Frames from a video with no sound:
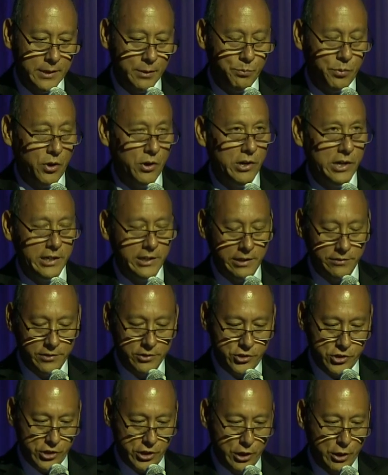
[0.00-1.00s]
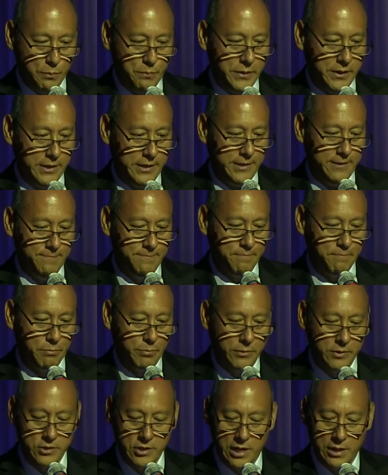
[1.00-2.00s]
the parting of the GOP,
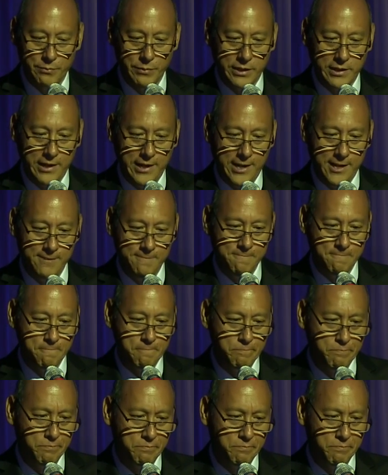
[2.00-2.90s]
John McCain.